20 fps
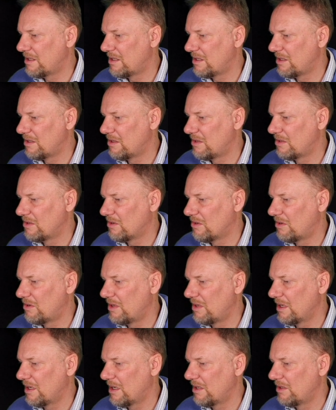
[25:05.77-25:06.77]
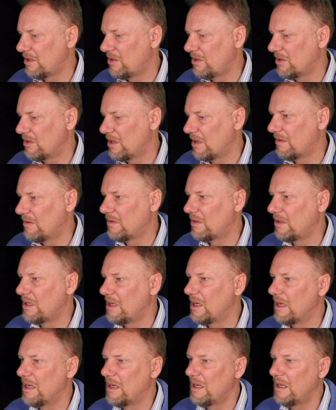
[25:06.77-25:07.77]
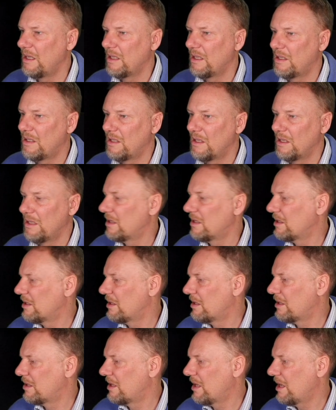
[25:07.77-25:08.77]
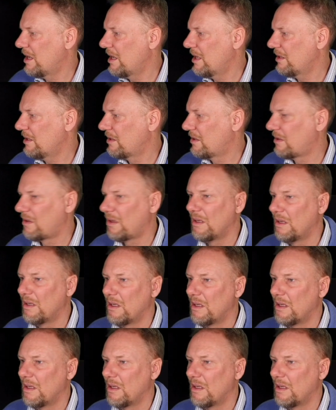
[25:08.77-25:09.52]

sorry, I should have deleted that.